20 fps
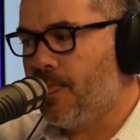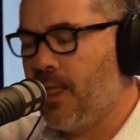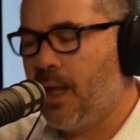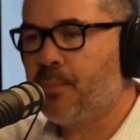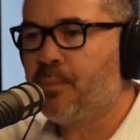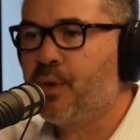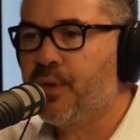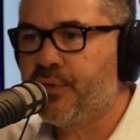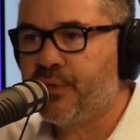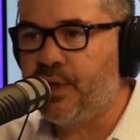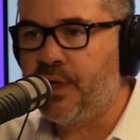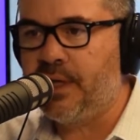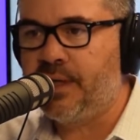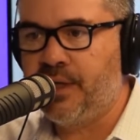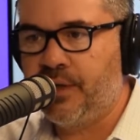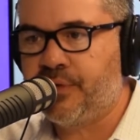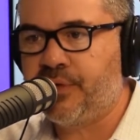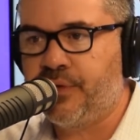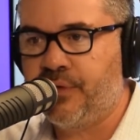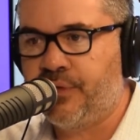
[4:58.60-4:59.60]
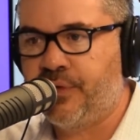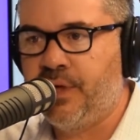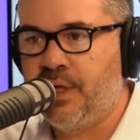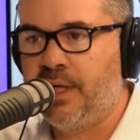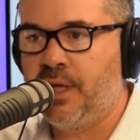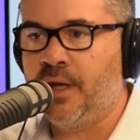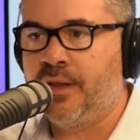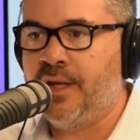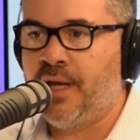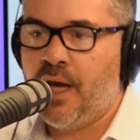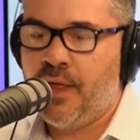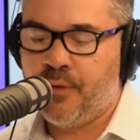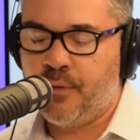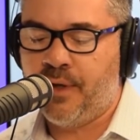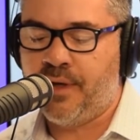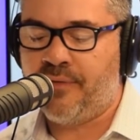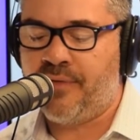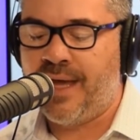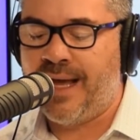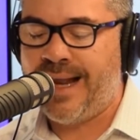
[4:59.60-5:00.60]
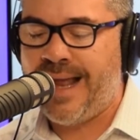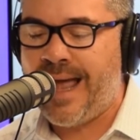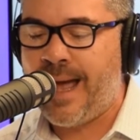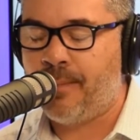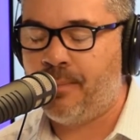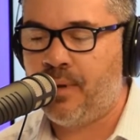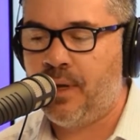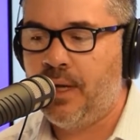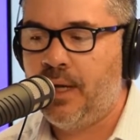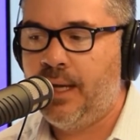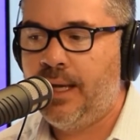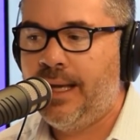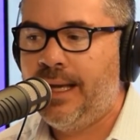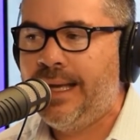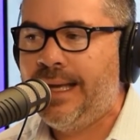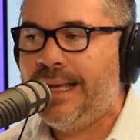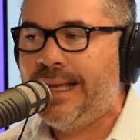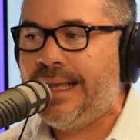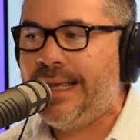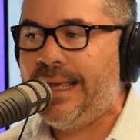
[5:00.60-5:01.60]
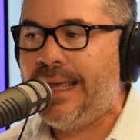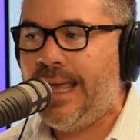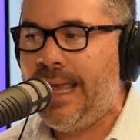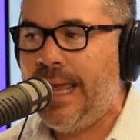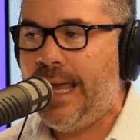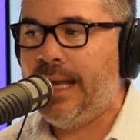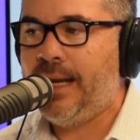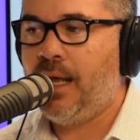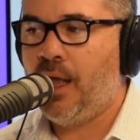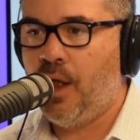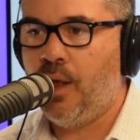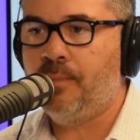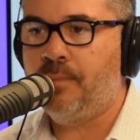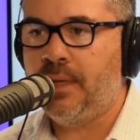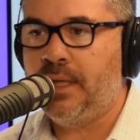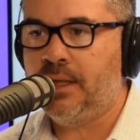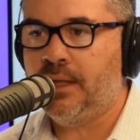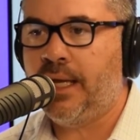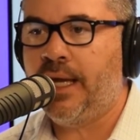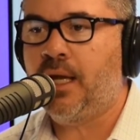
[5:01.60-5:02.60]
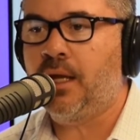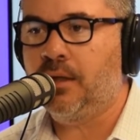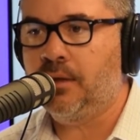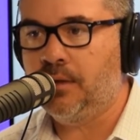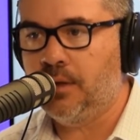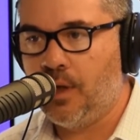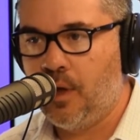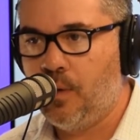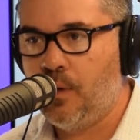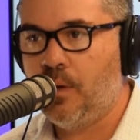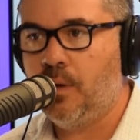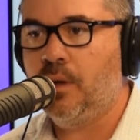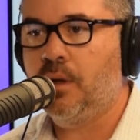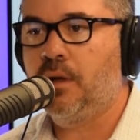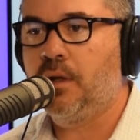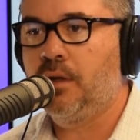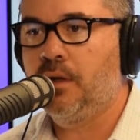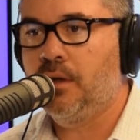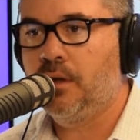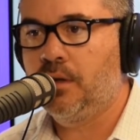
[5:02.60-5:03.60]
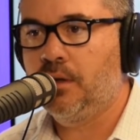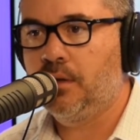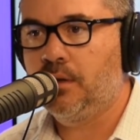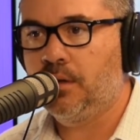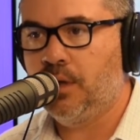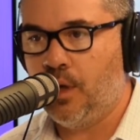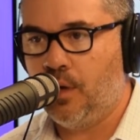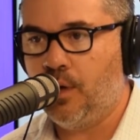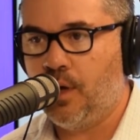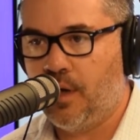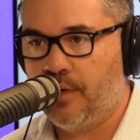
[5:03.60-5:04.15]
that person in a distant city on the other end of that app can't help me like a local loan